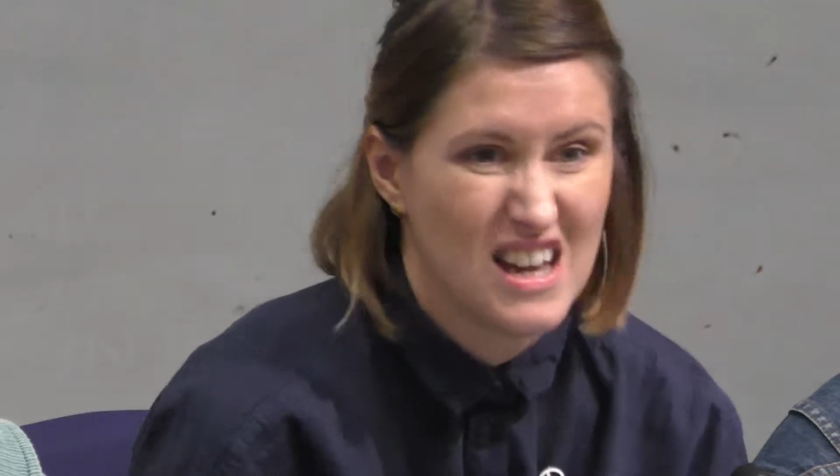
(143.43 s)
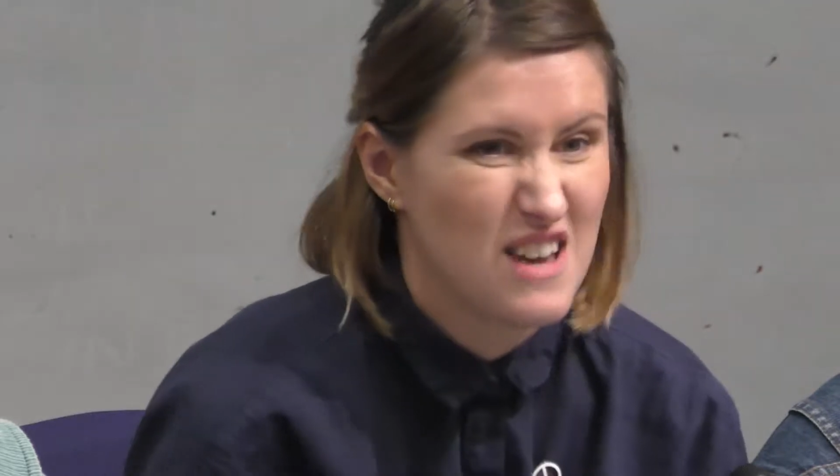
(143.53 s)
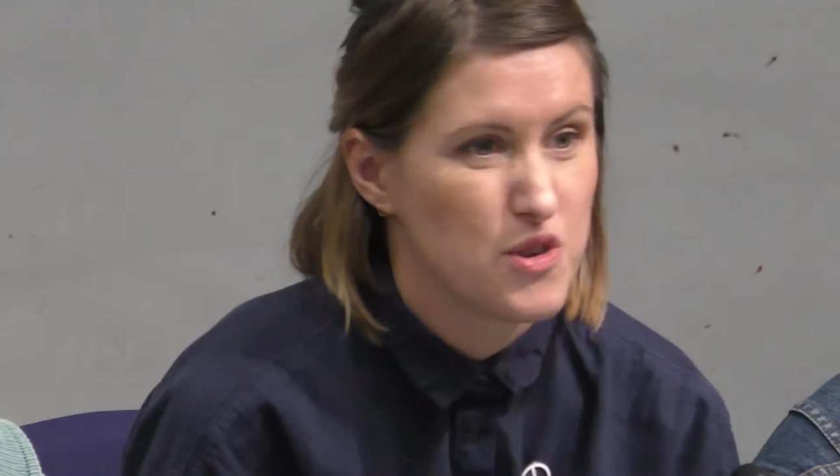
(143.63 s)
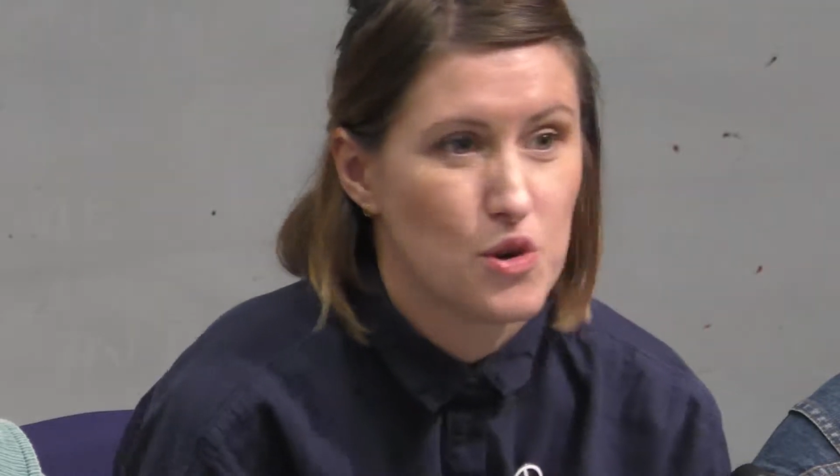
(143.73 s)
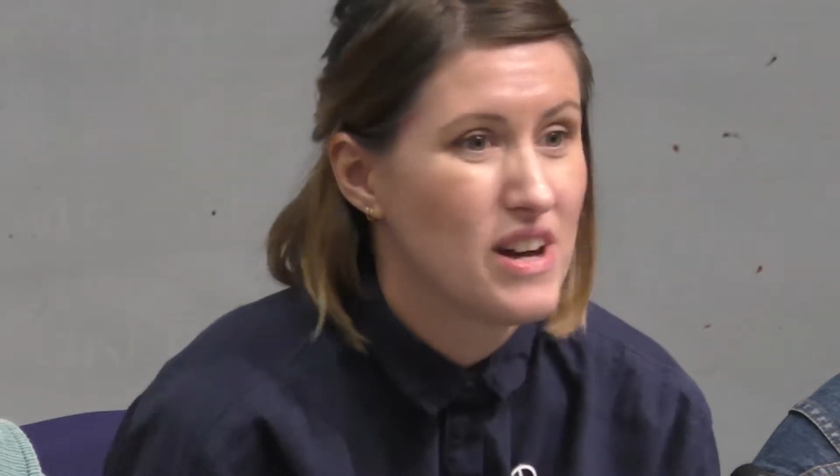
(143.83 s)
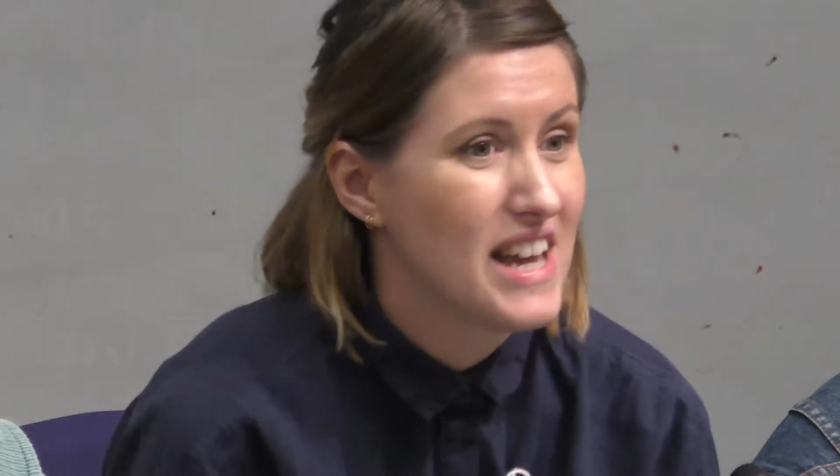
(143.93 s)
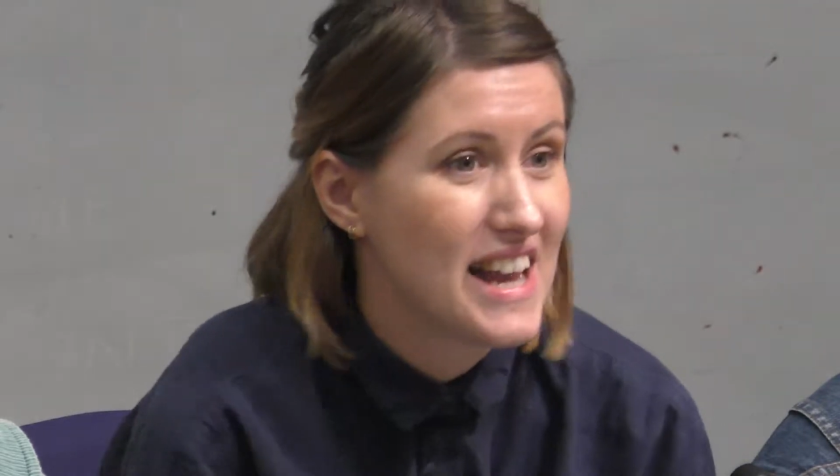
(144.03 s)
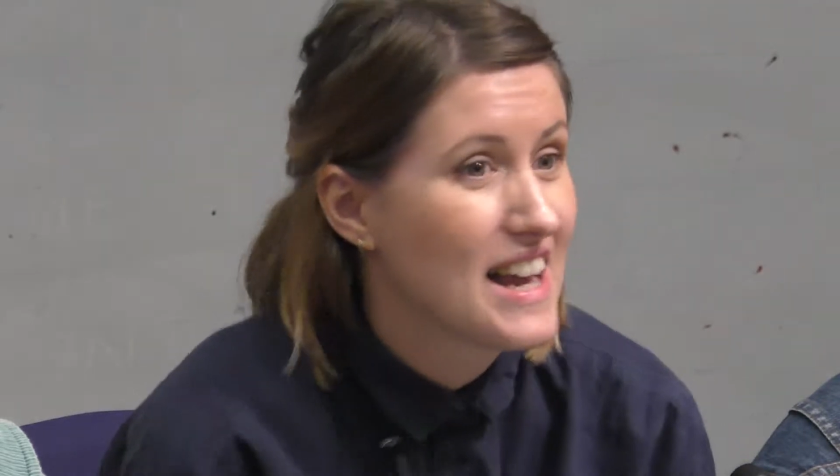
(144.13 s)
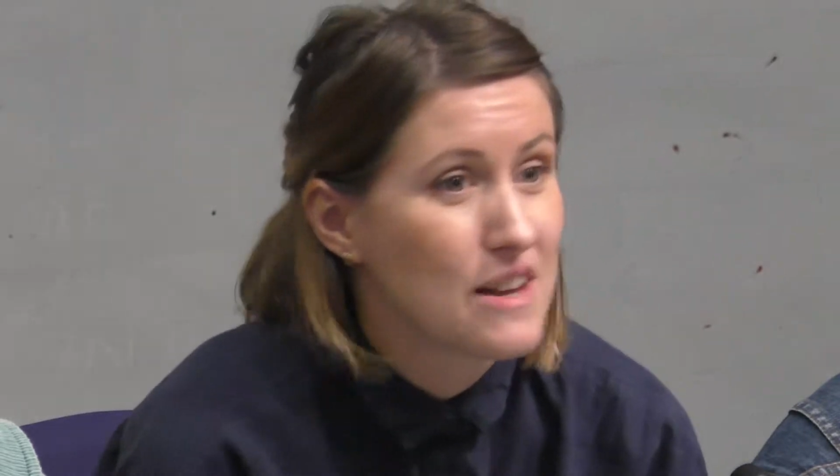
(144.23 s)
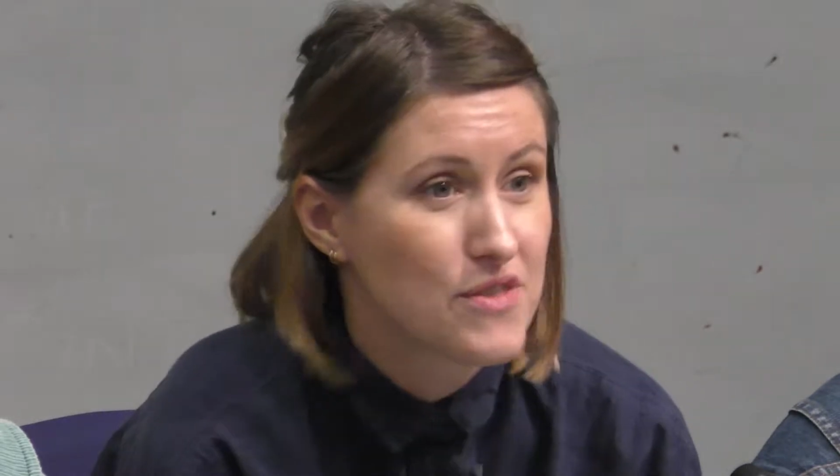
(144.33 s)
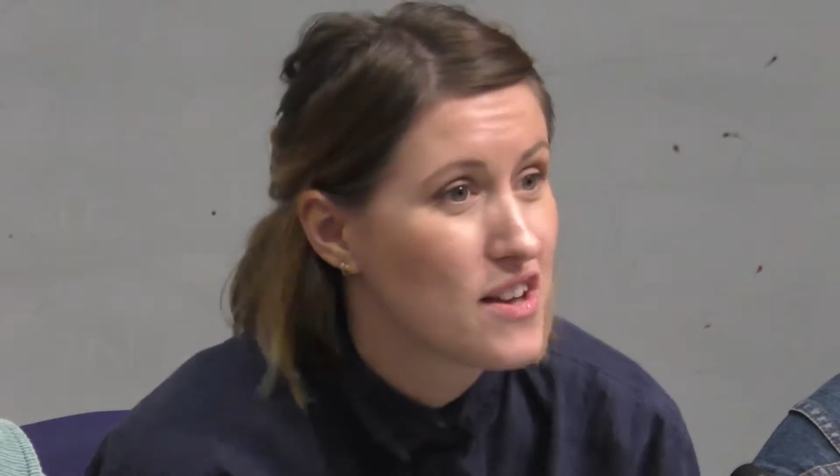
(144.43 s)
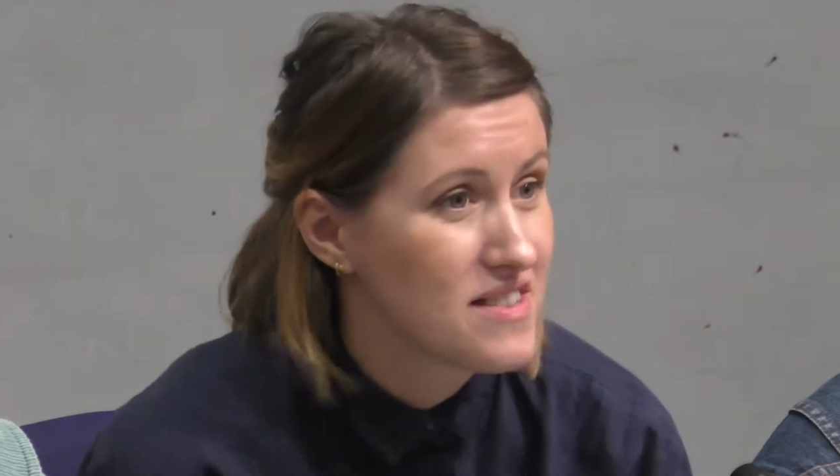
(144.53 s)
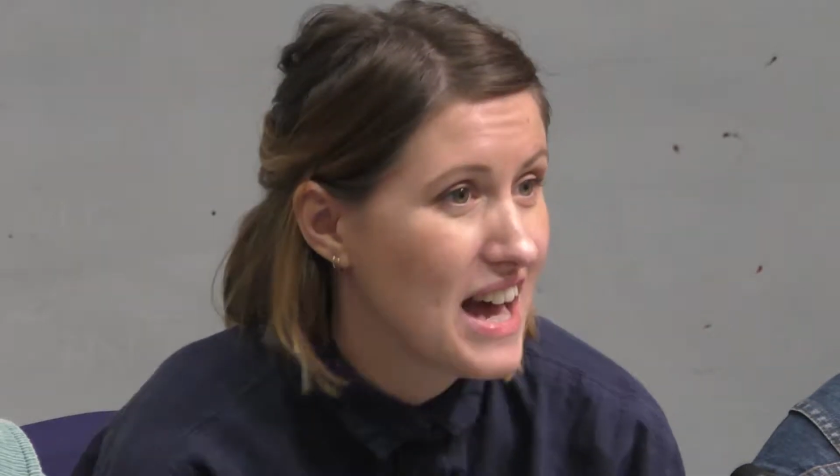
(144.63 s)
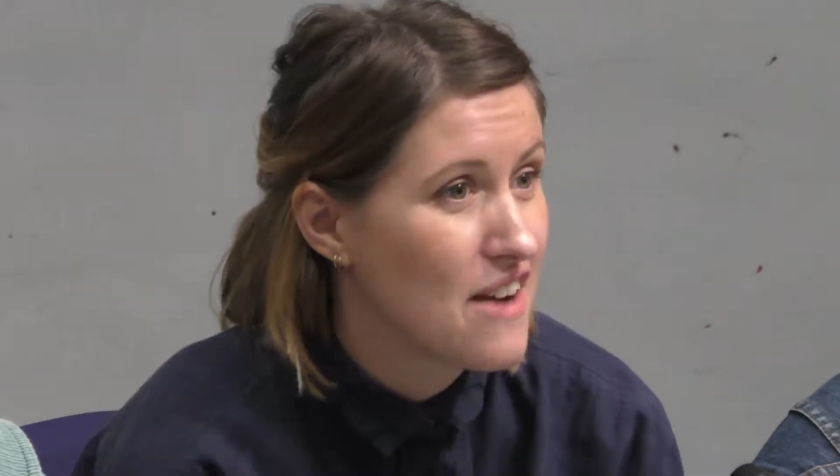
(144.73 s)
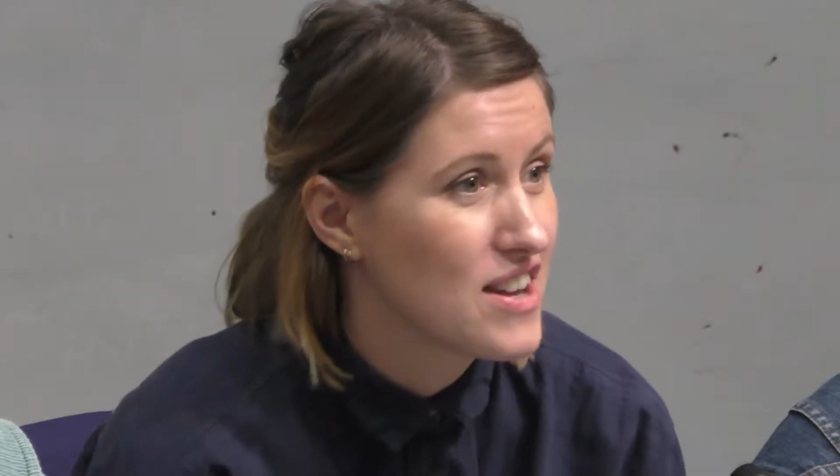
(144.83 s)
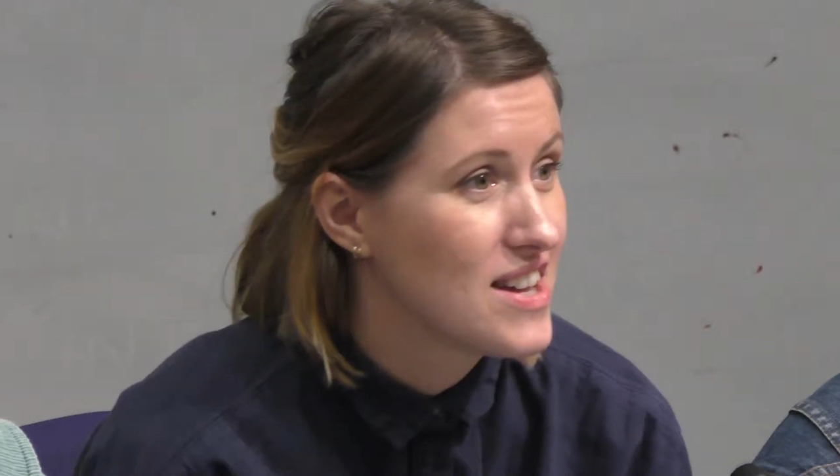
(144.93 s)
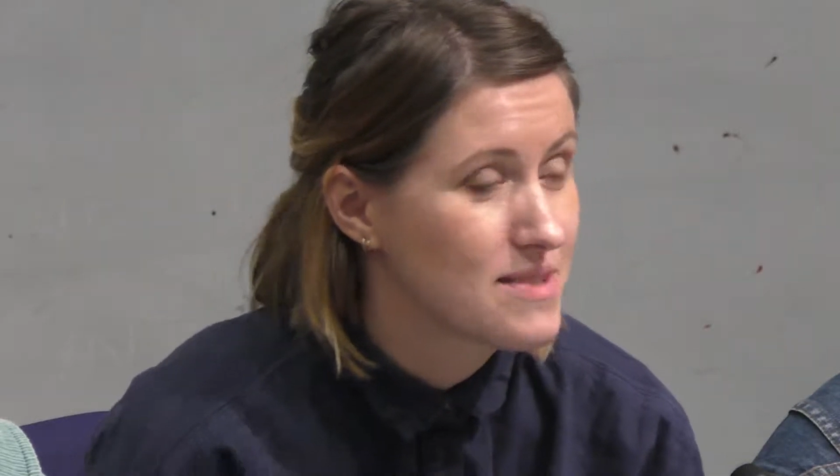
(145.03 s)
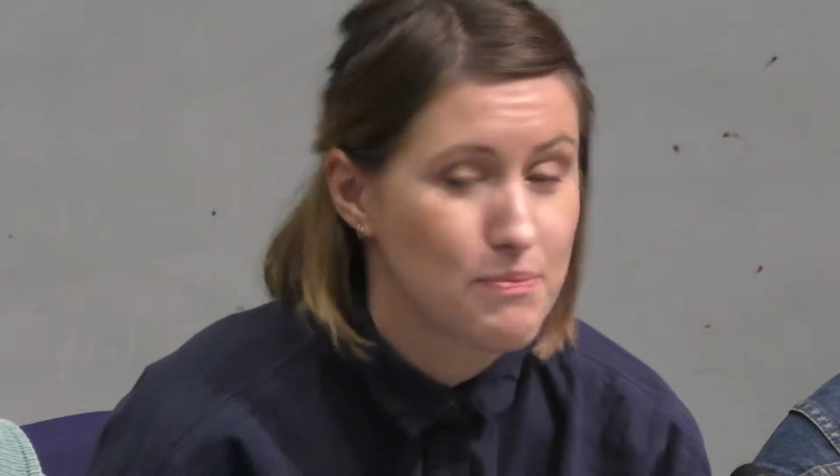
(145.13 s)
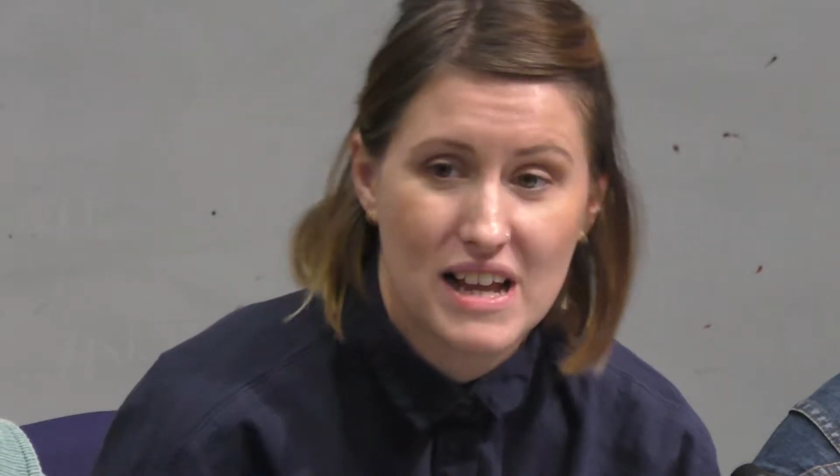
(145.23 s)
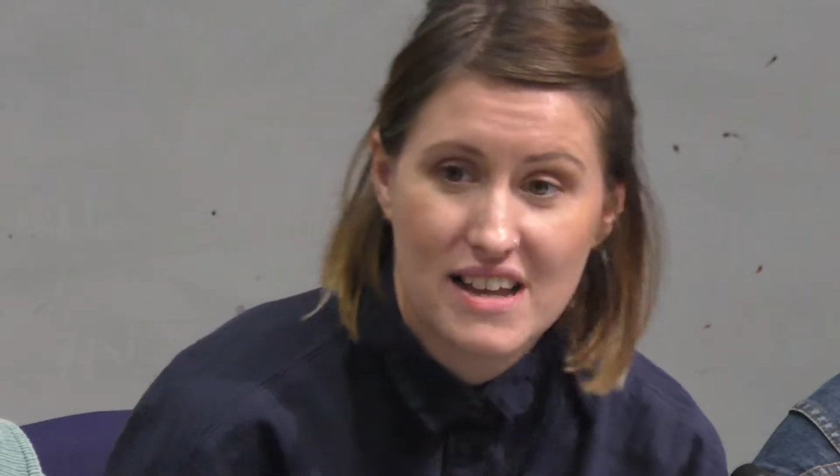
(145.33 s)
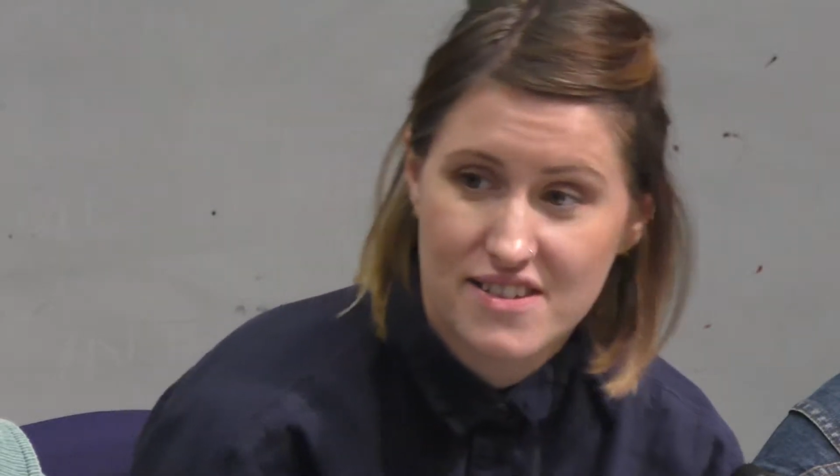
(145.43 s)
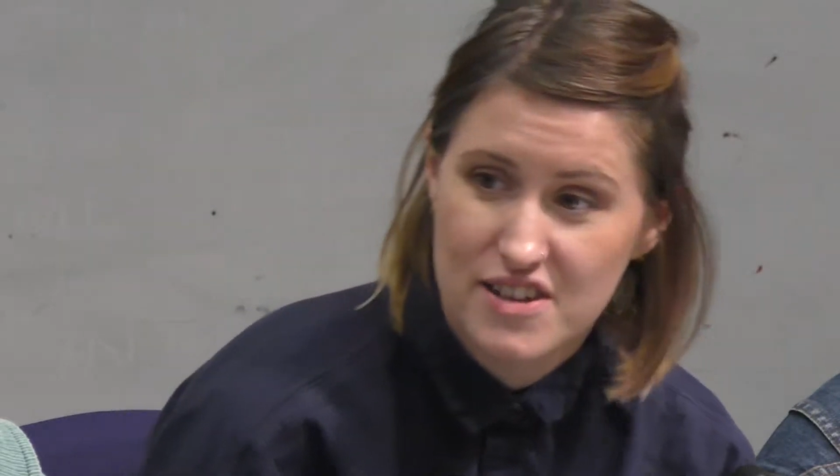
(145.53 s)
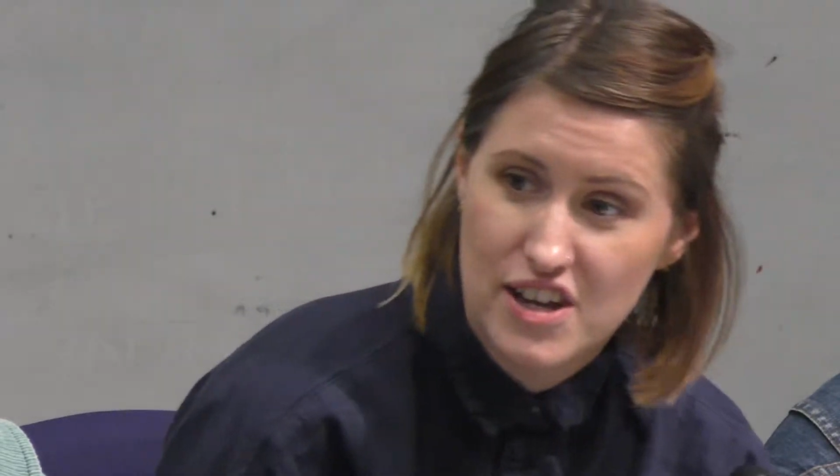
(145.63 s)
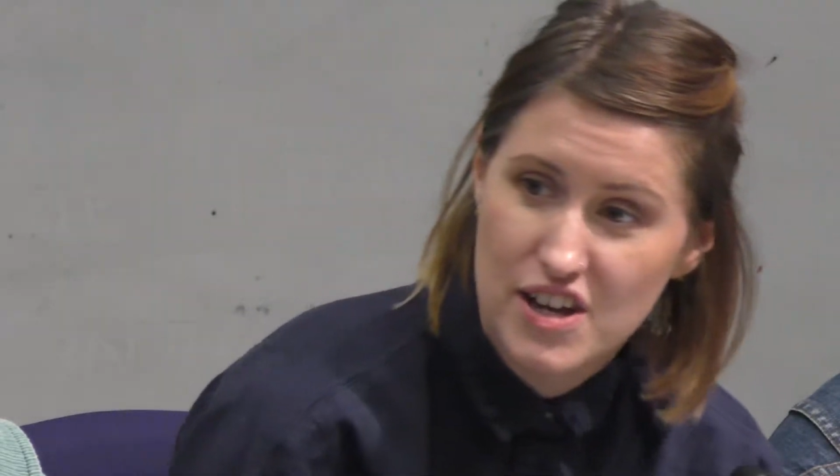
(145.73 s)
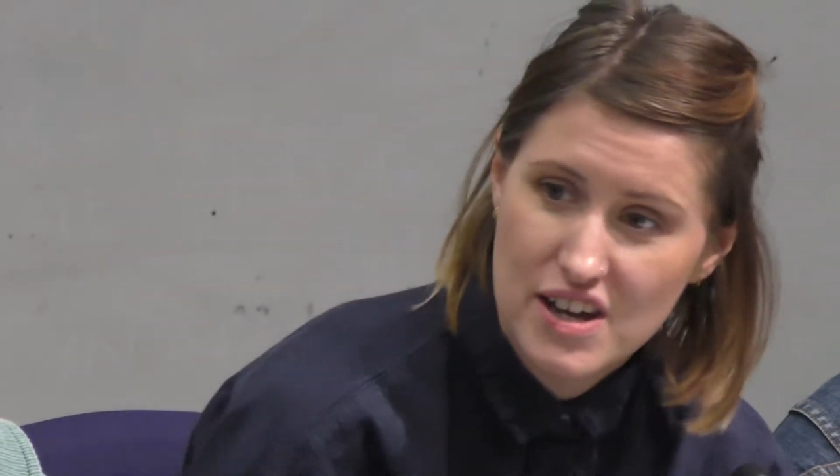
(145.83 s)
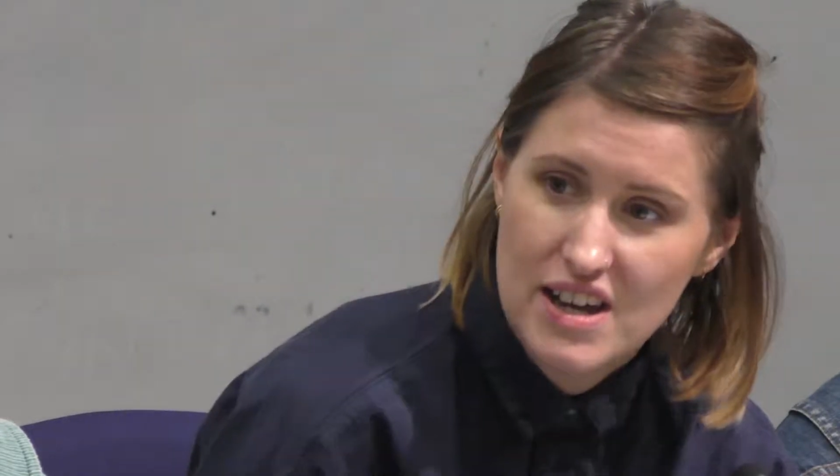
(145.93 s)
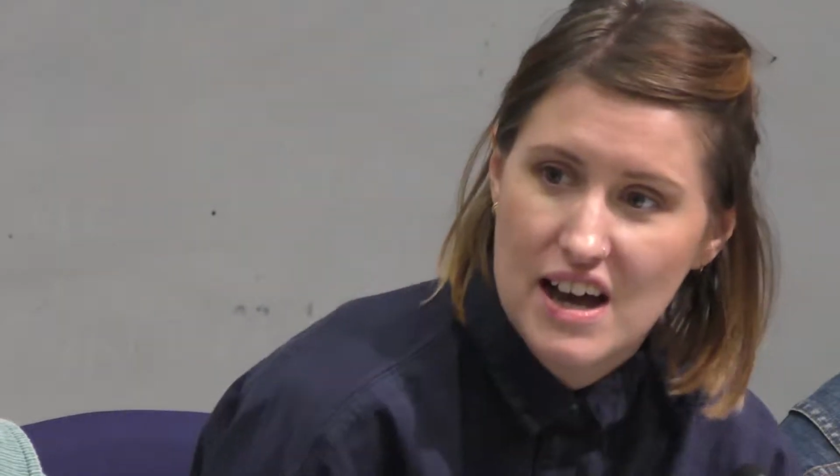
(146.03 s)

If you're in any of those areas, please do